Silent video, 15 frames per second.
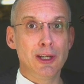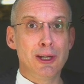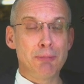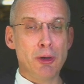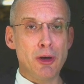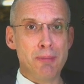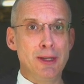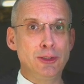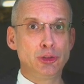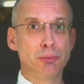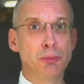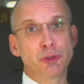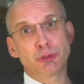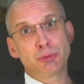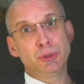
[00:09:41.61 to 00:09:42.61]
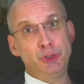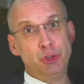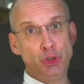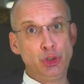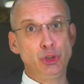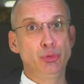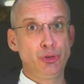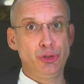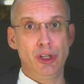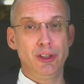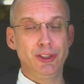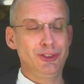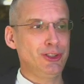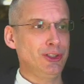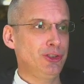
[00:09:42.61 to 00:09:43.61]
My mental model is shoe
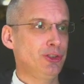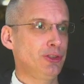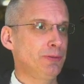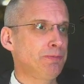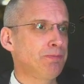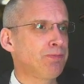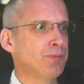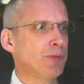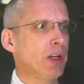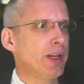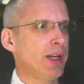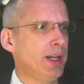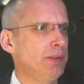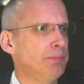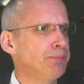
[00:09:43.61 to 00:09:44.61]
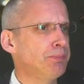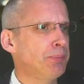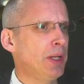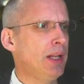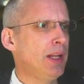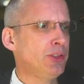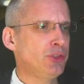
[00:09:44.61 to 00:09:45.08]
sizes. Okay, but